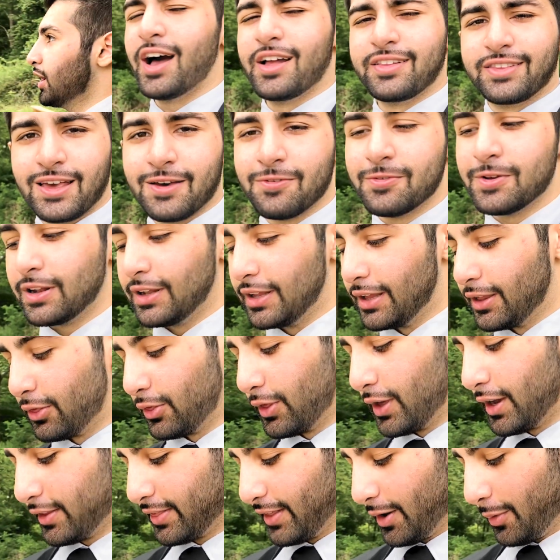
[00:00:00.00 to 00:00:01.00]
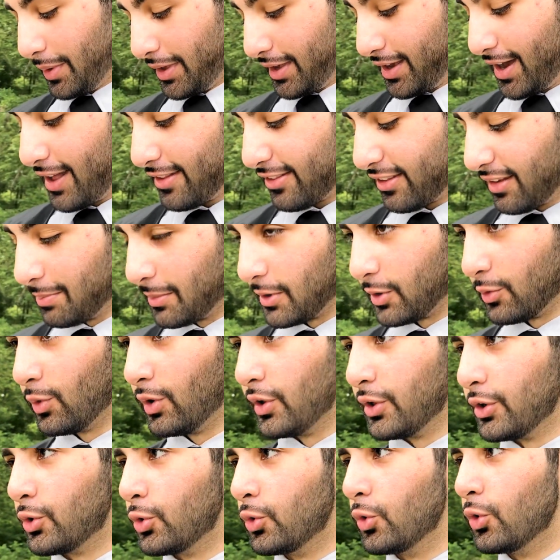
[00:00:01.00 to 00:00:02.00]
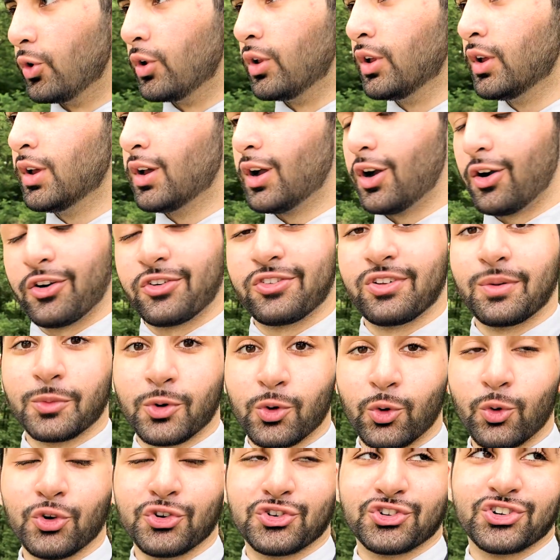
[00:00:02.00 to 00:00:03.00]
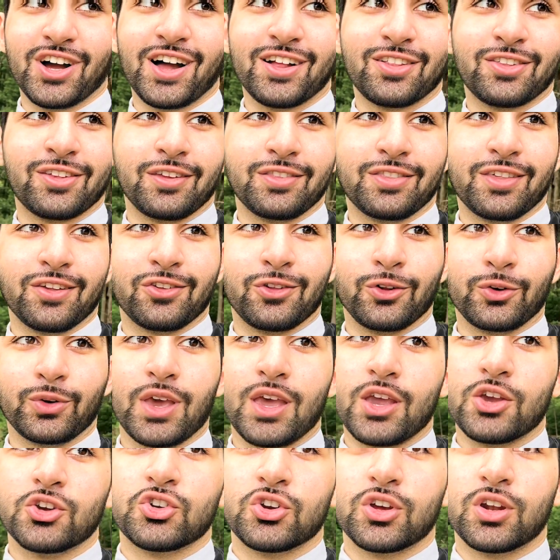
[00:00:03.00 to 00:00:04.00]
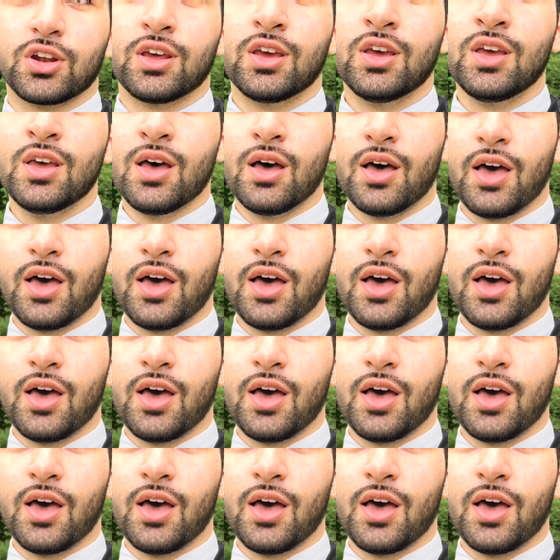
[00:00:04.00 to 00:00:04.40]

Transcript: I definitely think that we got something really cool, or some cool shots at this location.